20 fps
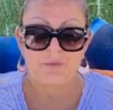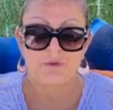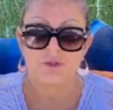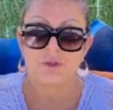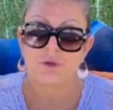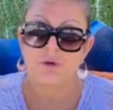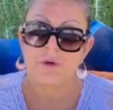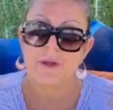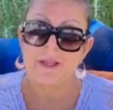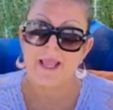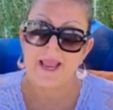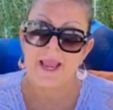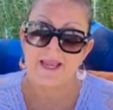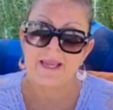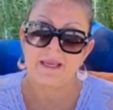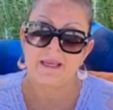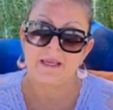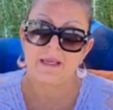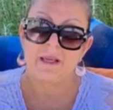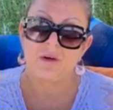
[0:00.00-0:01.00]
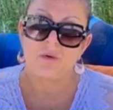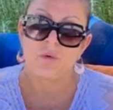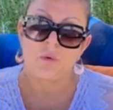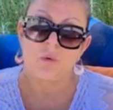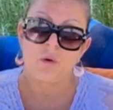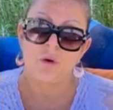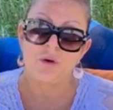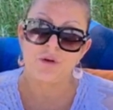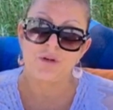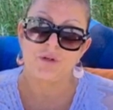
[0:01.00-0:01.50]
it was created in
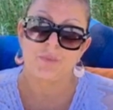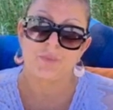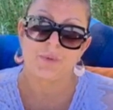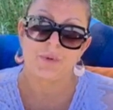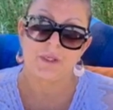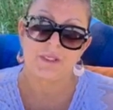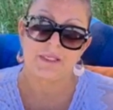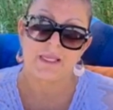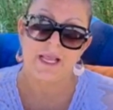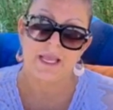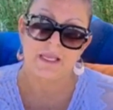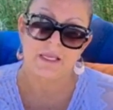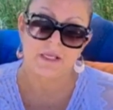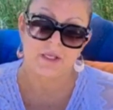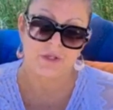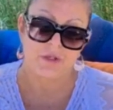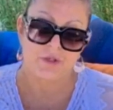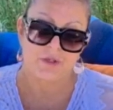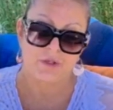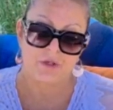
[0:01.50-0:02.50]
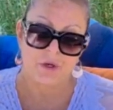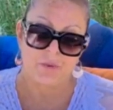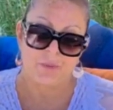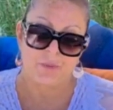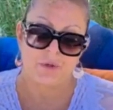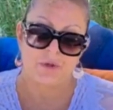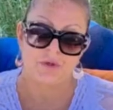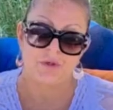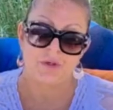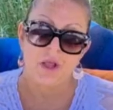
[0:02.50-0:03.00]
order to protect
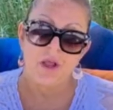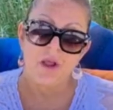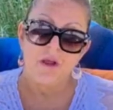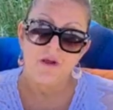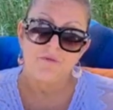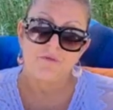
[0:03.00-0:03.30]
consumers